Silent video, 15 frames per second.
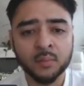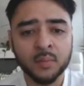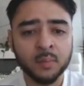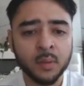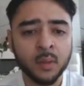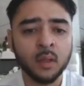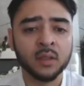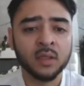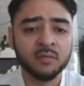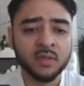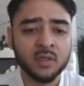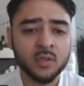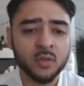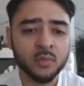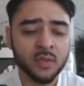people aren't
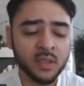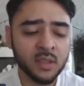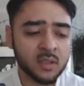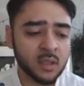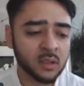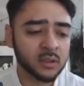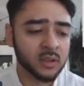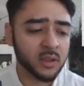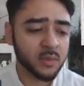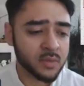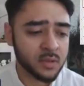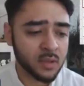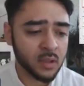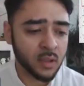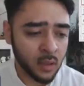giving so many
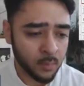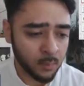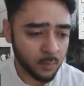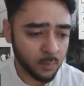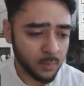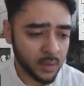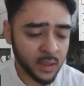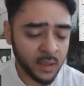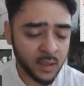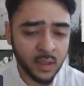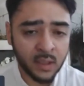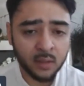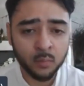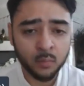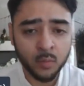internships in
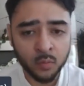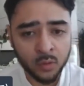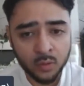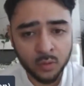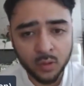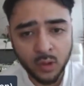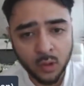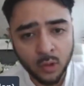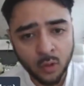India at the moment,